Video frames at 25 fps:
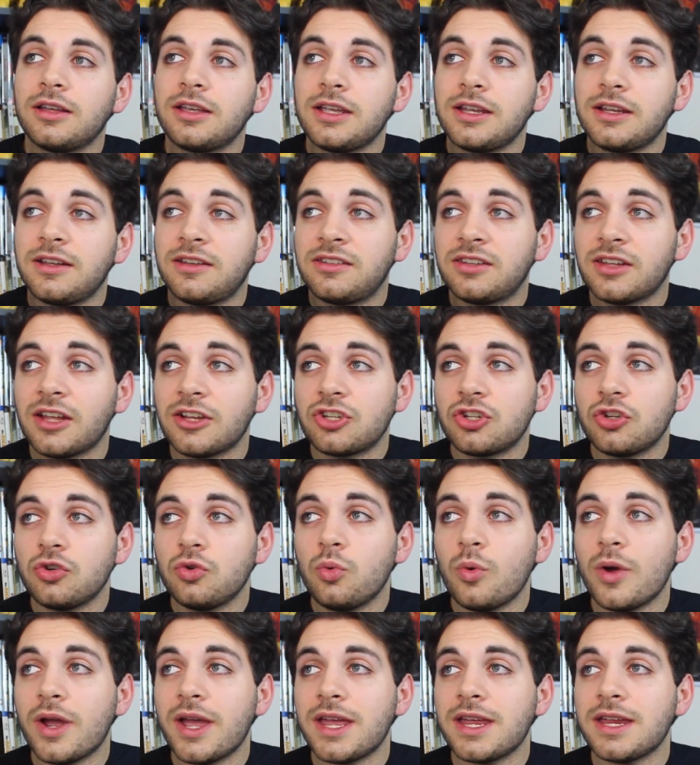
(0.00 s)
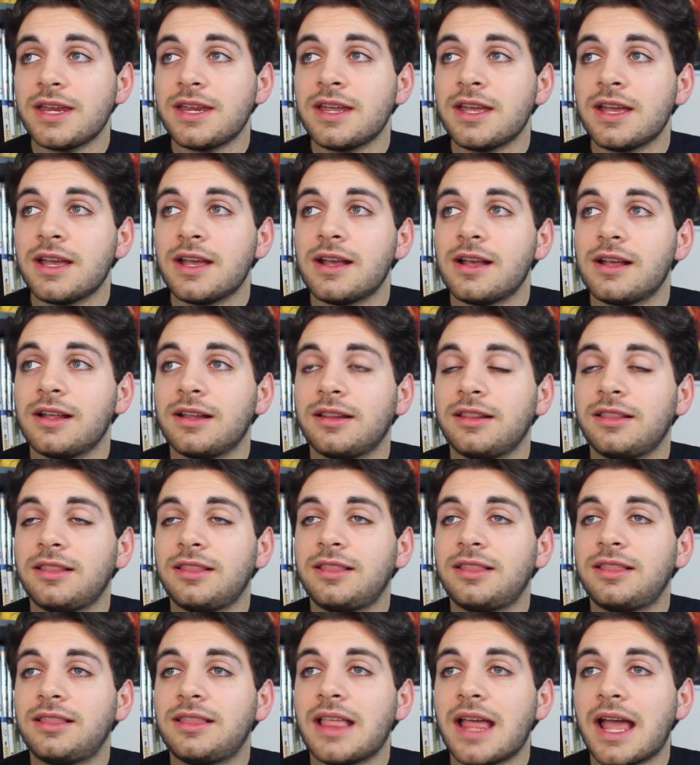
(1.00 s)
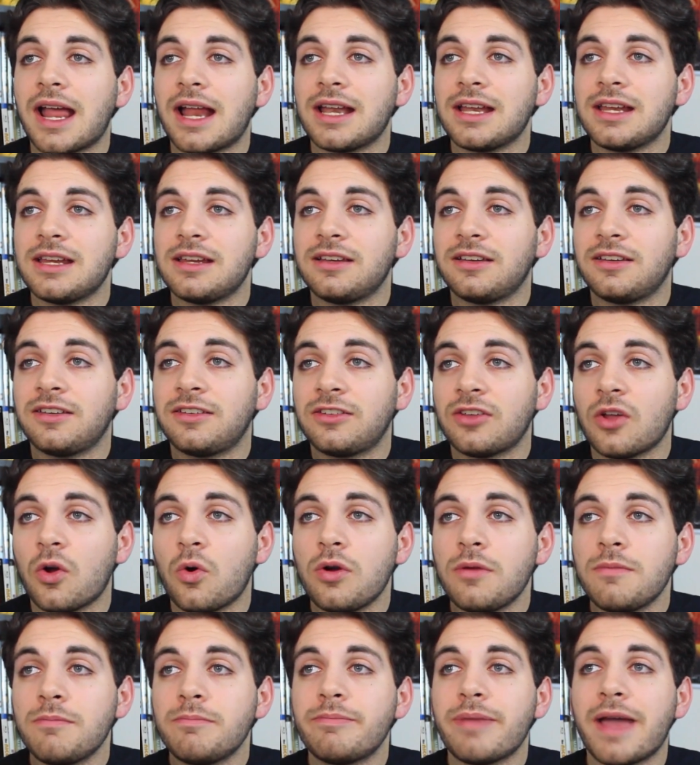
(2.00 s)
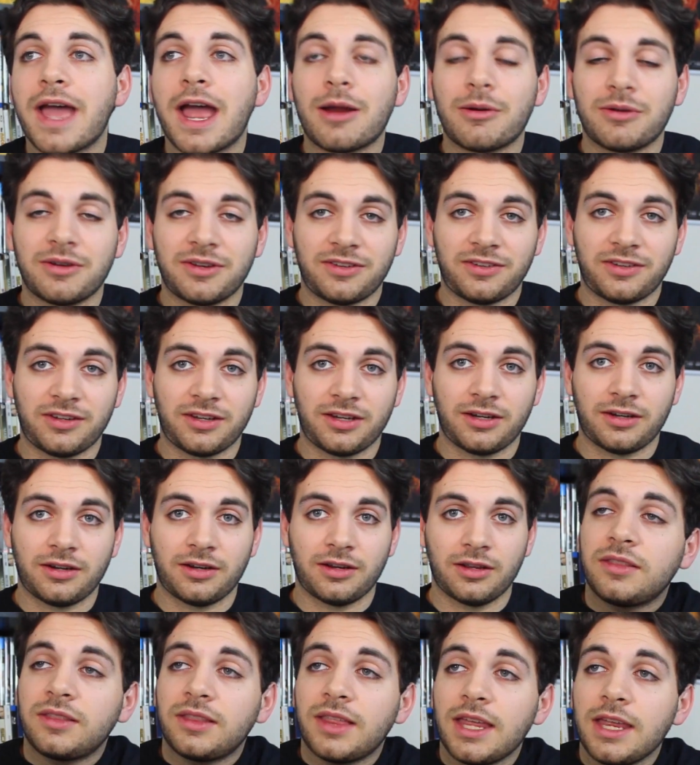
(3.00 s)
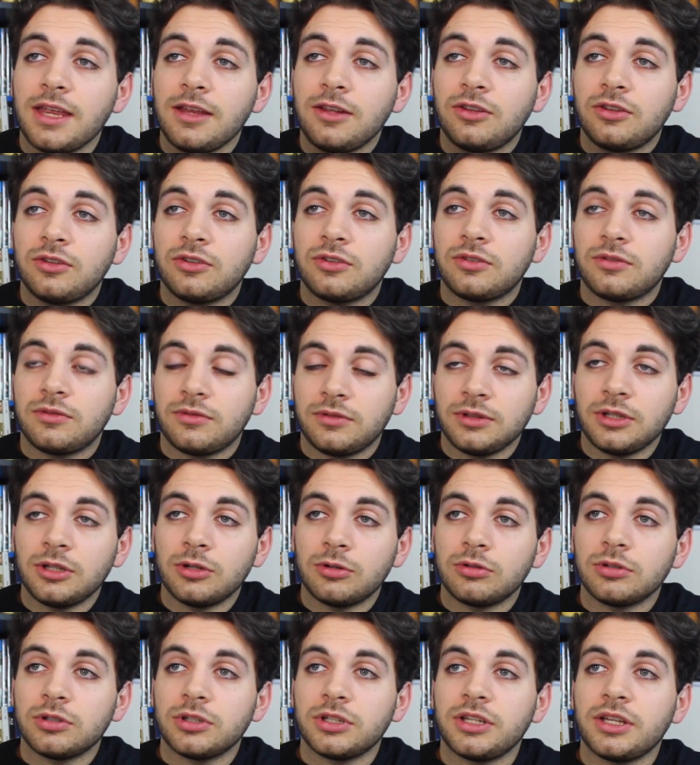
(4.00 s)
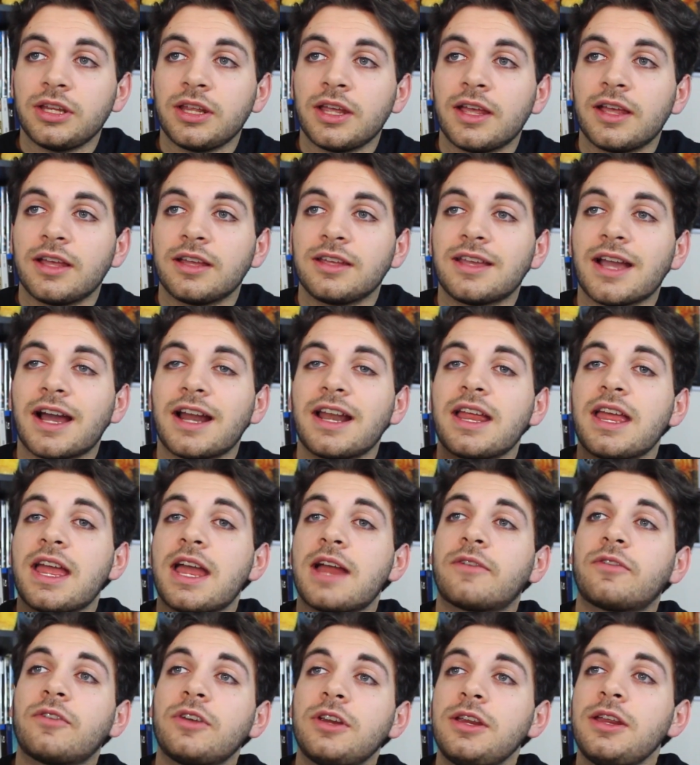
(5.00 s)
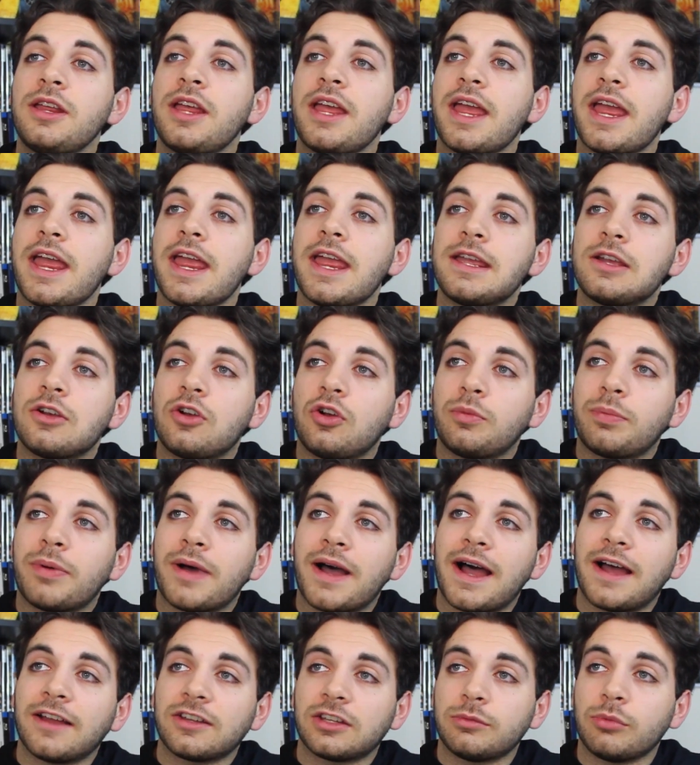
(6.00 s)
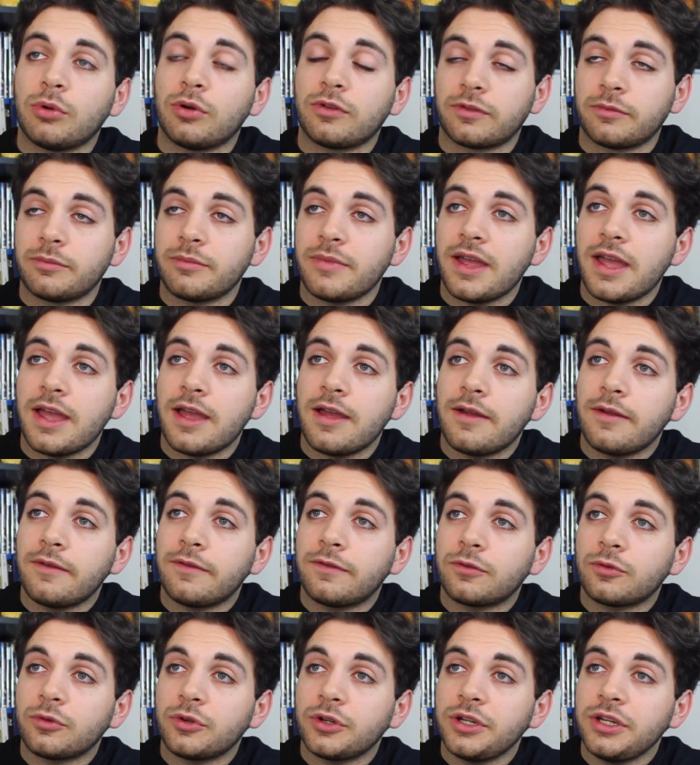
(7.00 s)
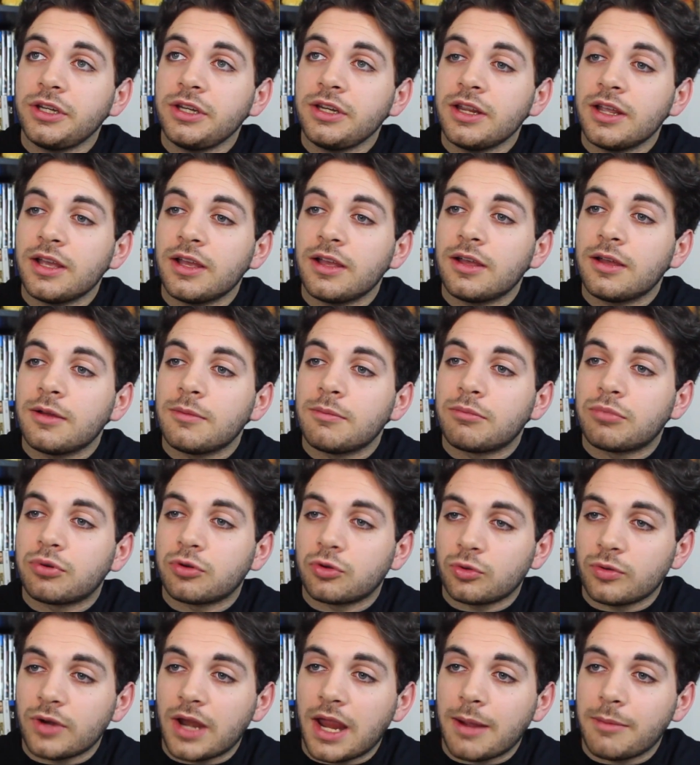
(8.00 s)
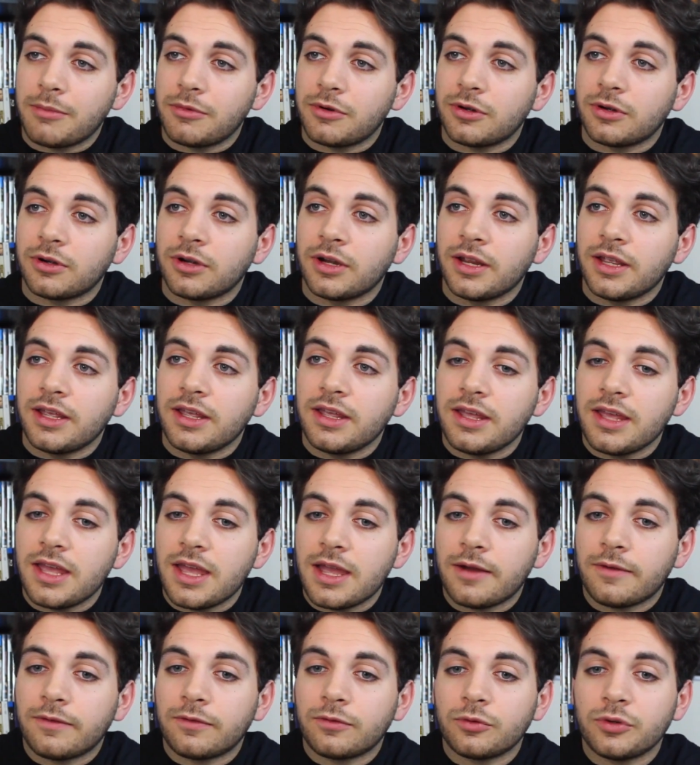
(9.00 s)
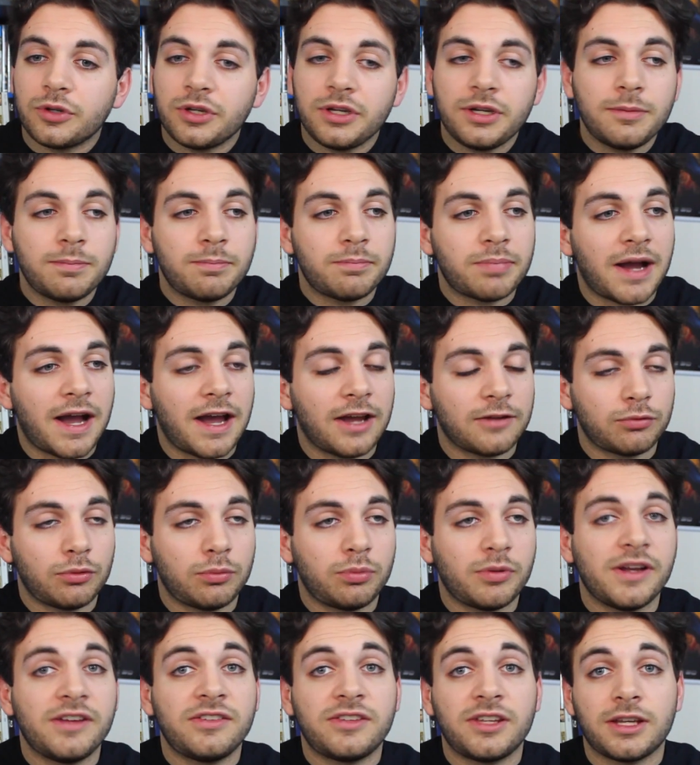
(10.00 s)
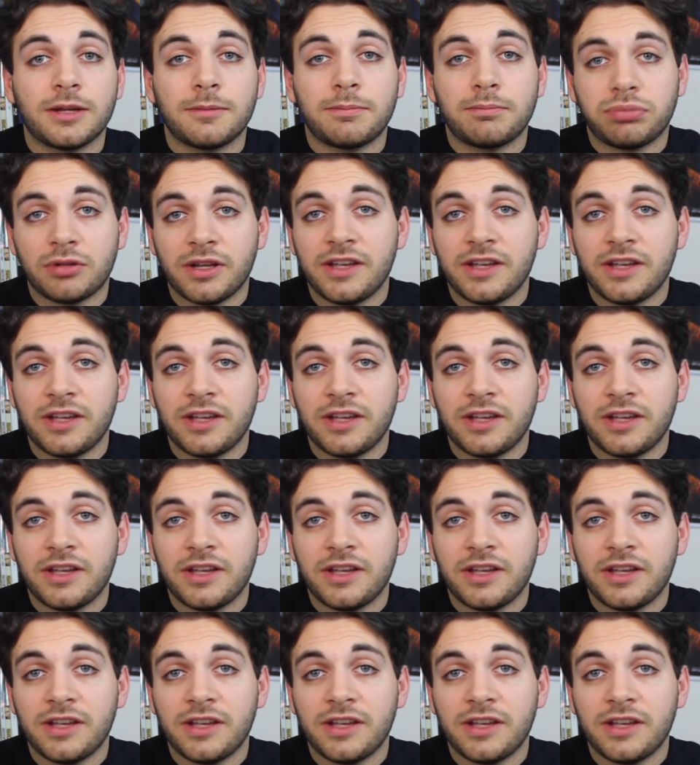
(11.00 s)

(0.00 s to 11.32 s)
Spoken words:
in such a way that is so embarrassing. They literally got every angle possible from every parameter, every possible place they could